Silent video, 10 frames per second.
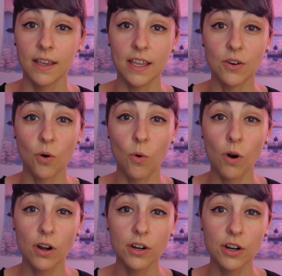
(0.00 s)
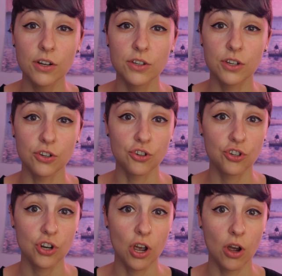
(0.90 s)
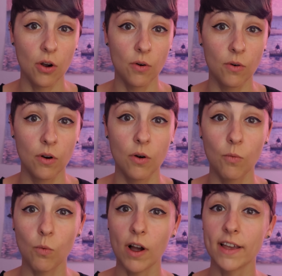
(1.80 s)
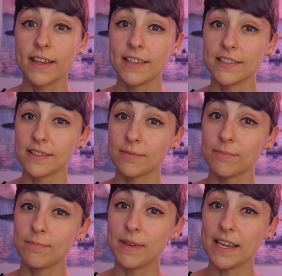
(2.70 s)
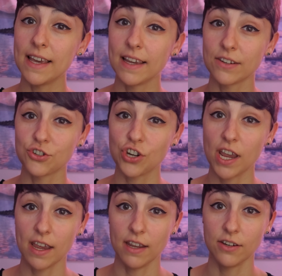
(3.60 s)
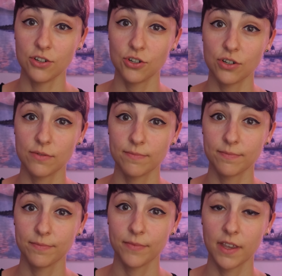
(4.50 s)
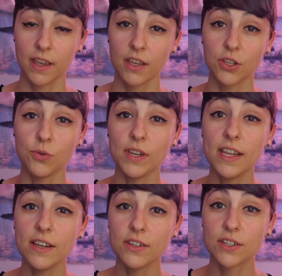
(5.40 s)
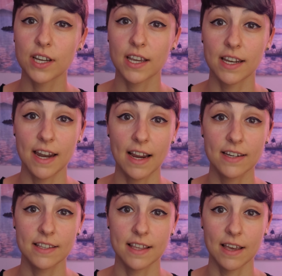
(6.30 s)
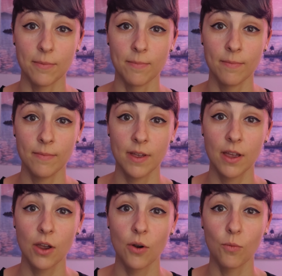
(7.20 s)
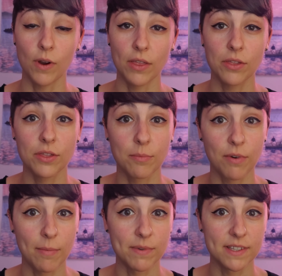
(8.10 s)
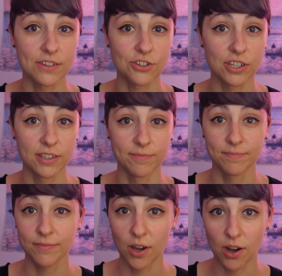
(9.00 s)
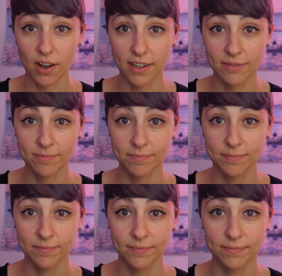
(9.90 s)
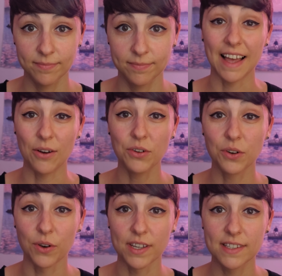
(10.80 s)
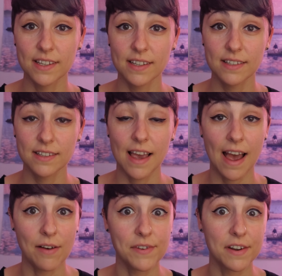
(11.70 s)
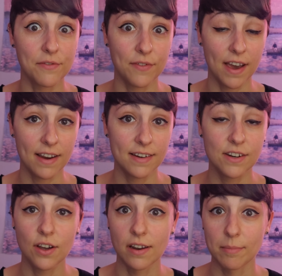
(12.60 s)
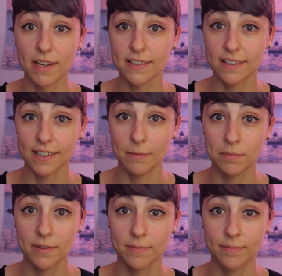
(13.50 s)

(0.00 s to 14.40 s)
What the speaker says: in order to show what is being changed, you need to connect them with the preposition on. Loud noises have an effect on my sleep.